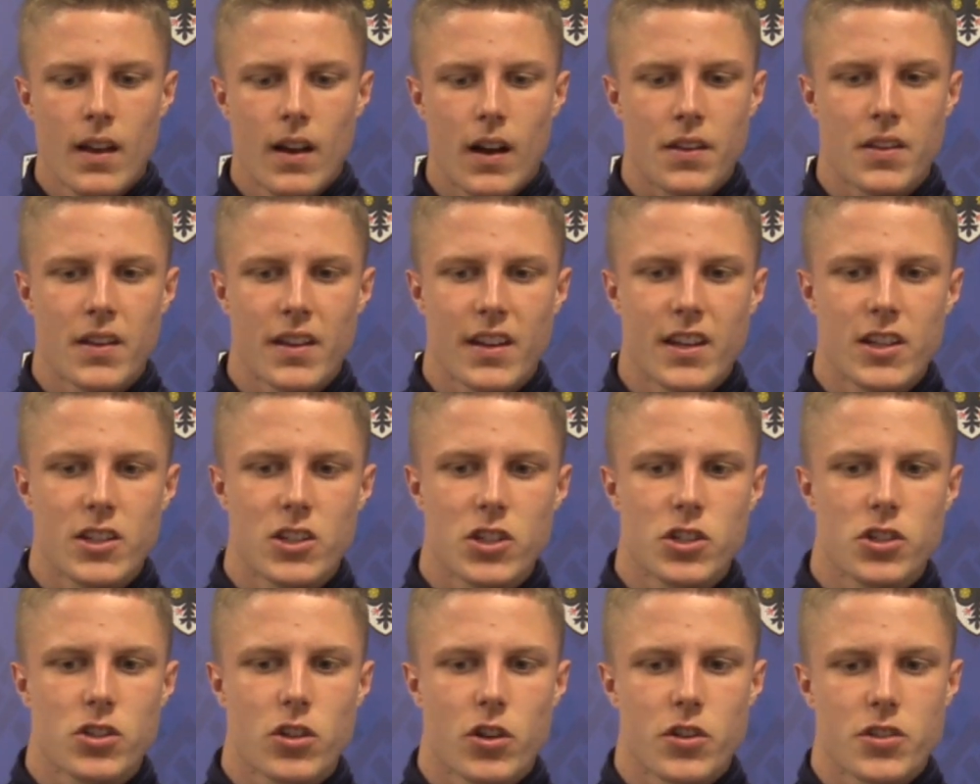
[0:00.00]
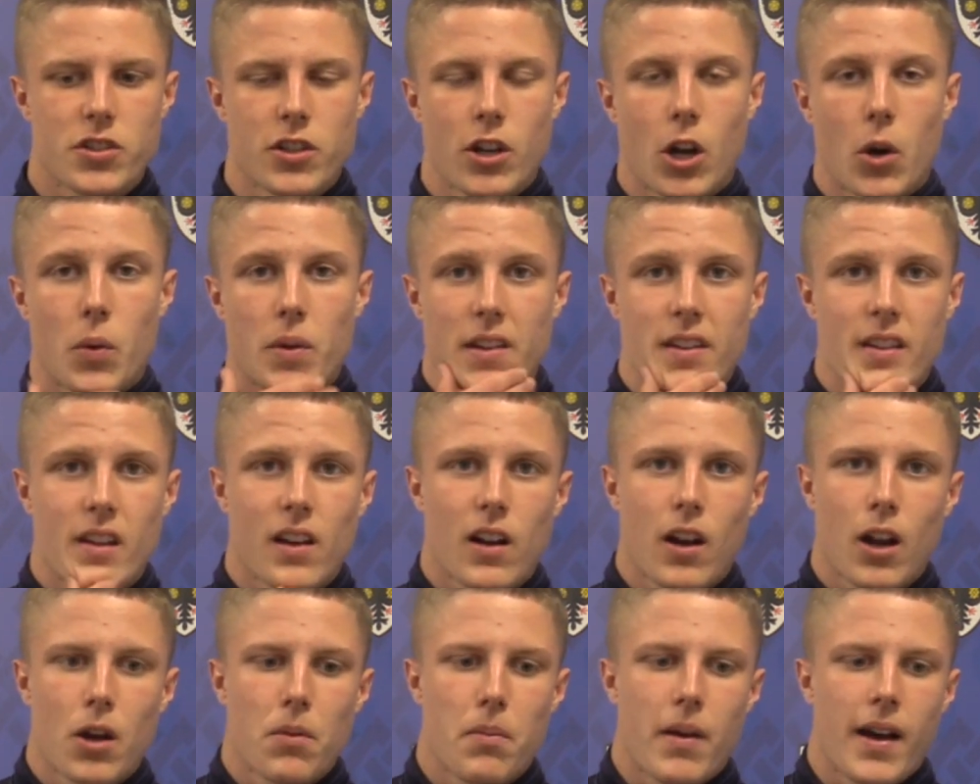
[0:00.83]
I think it just shows, you know, within the
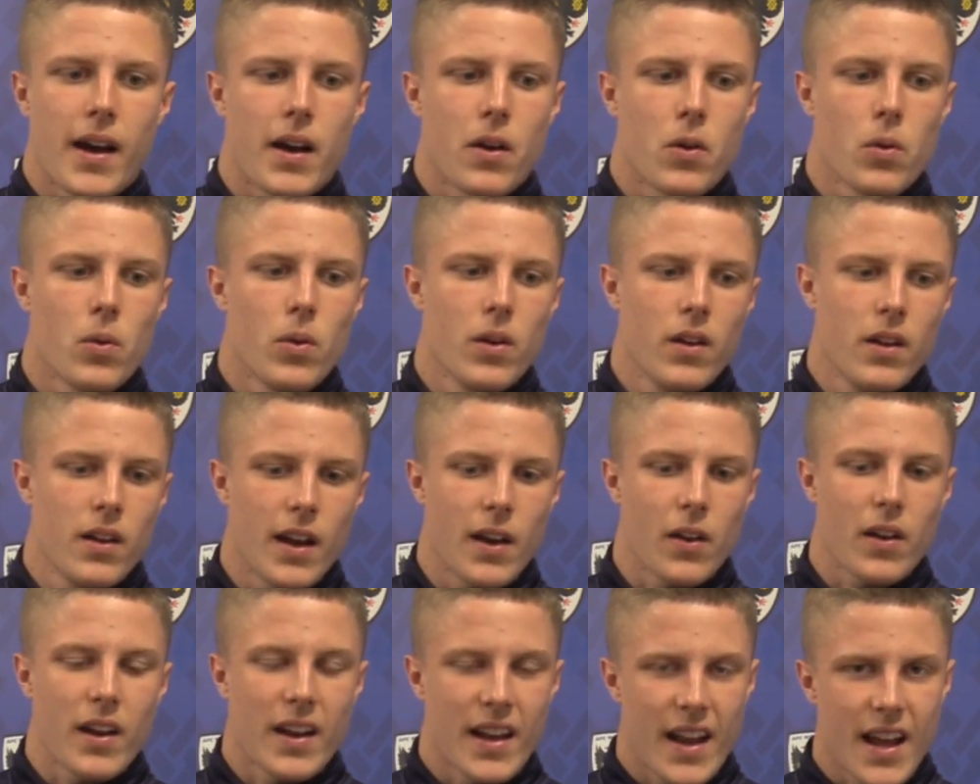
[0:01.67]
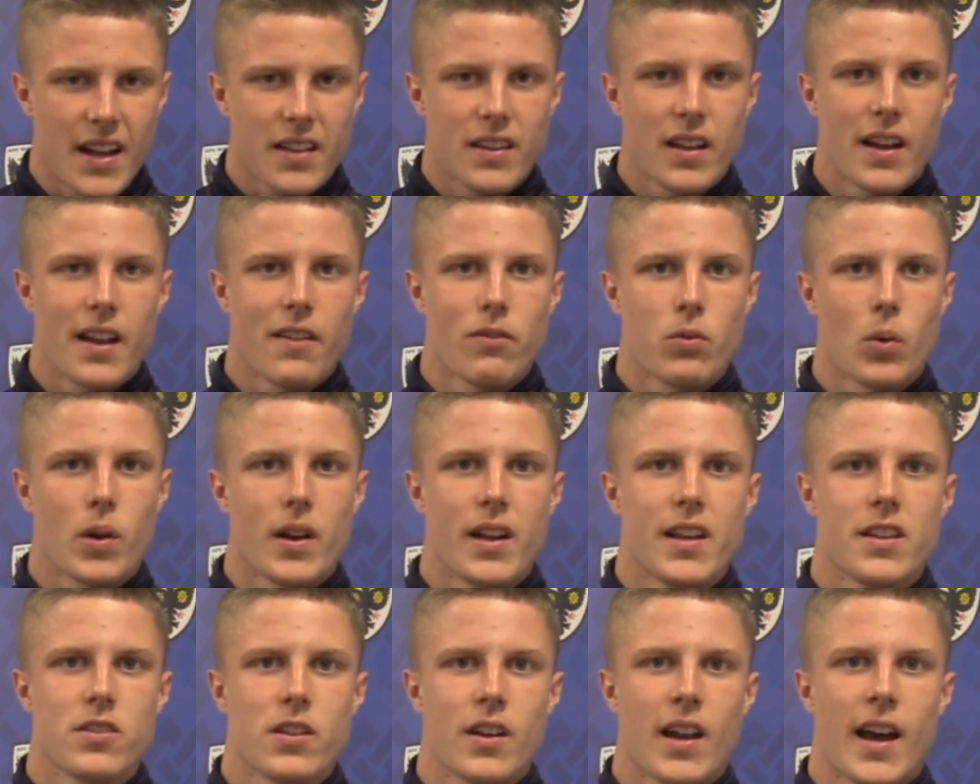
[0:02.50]
club how connected
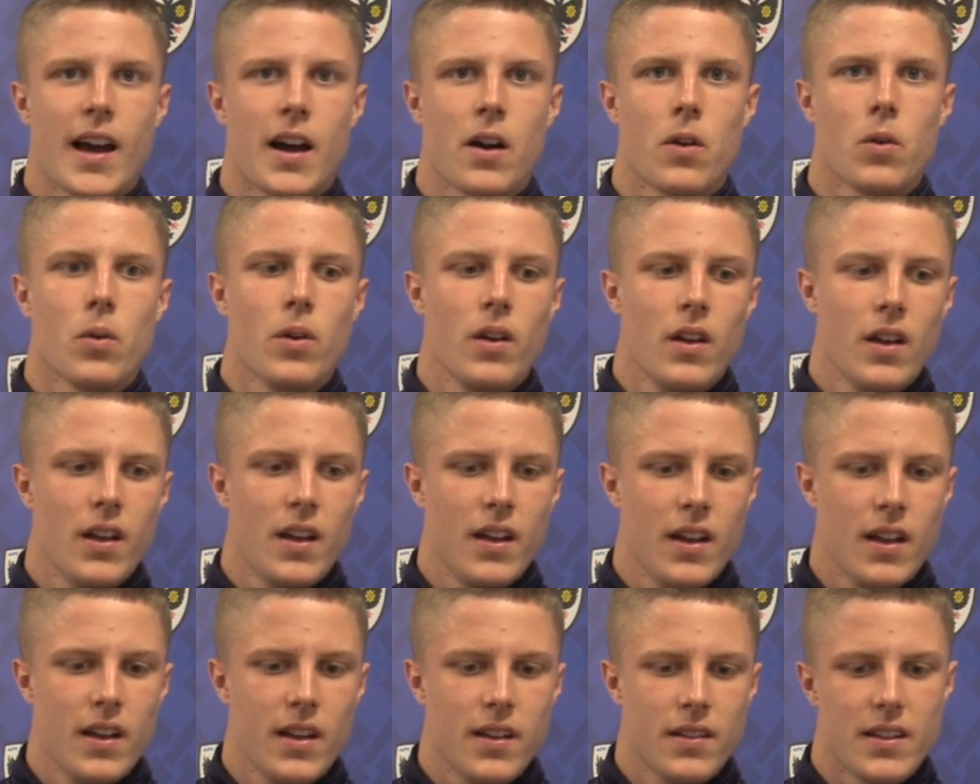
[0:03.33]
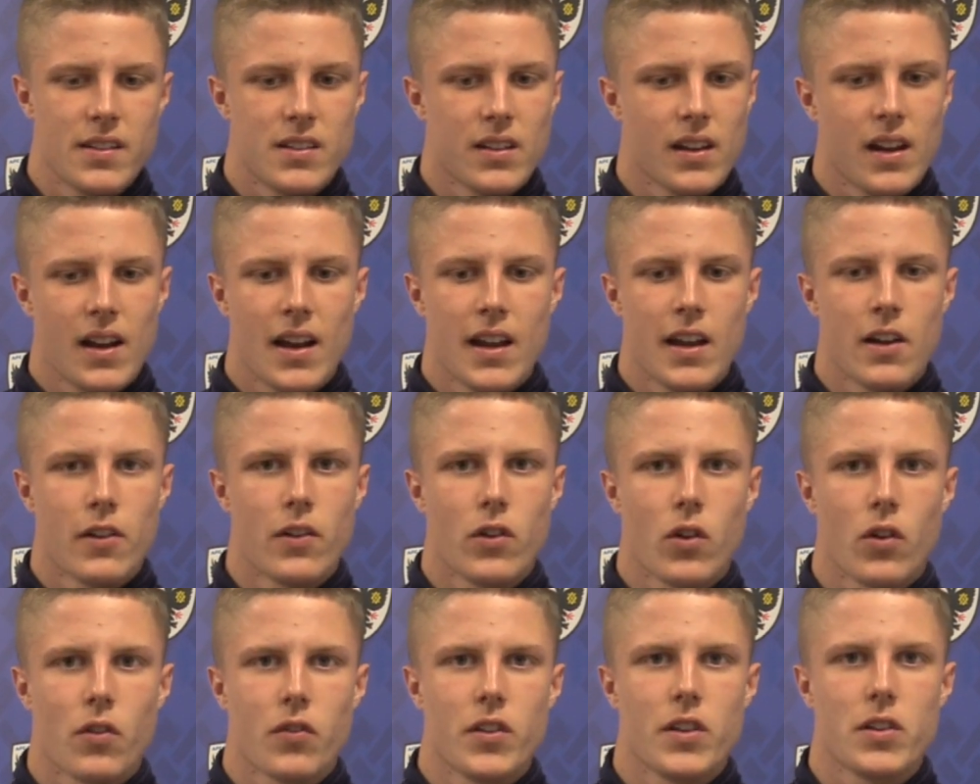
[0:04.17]
everyone is, and how there's a clear
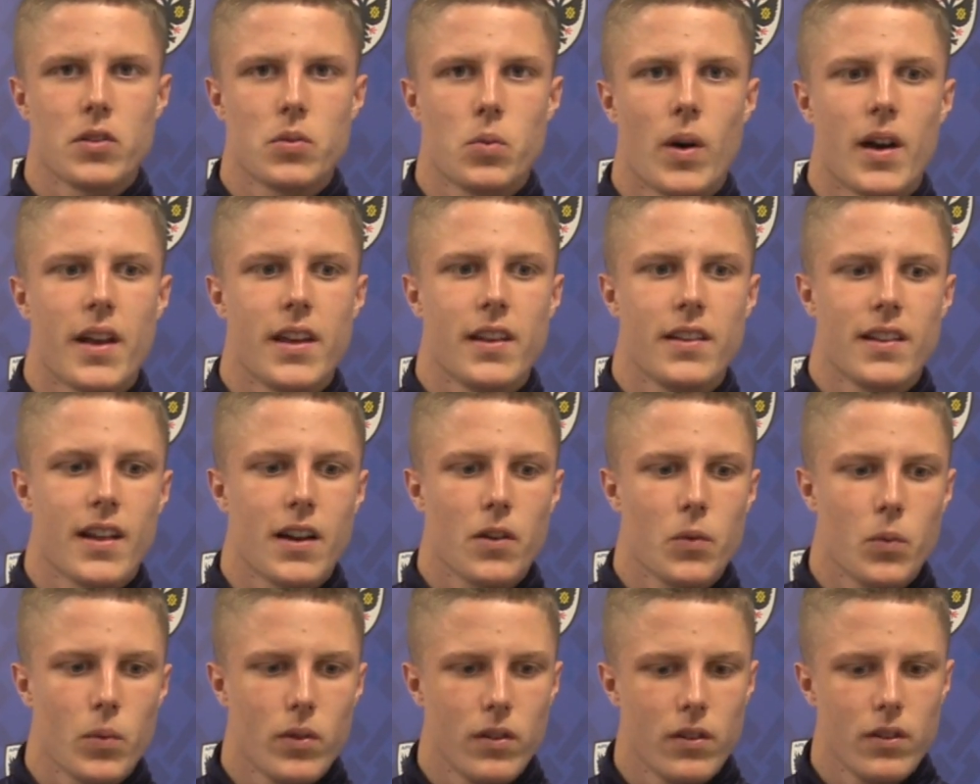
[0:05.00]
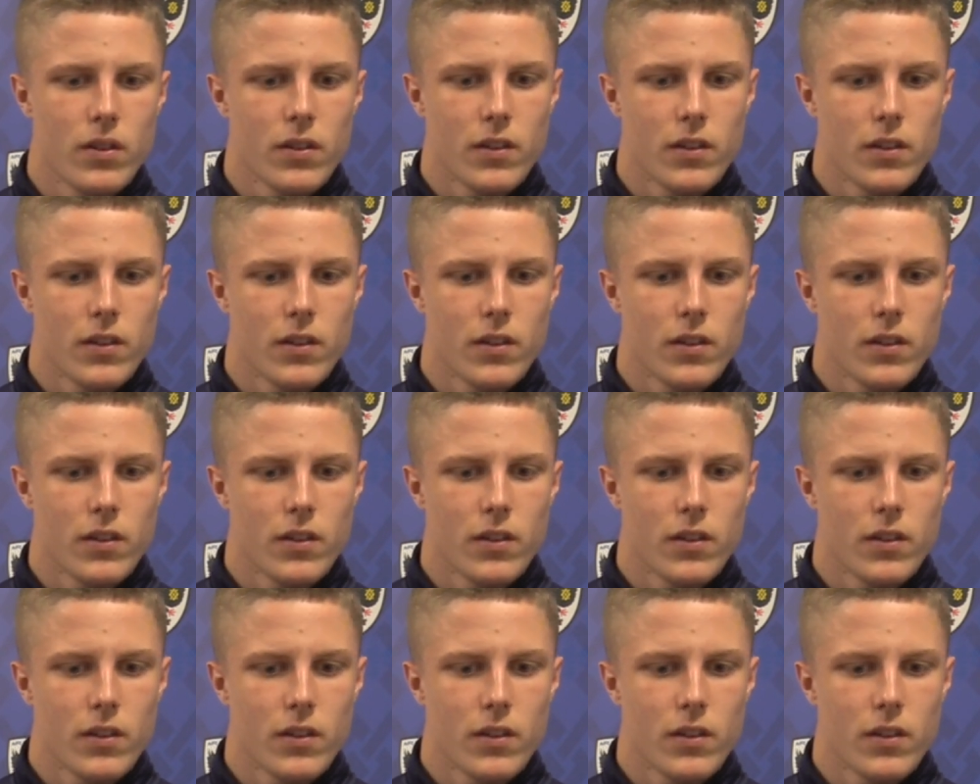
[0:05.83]
and obvious way that,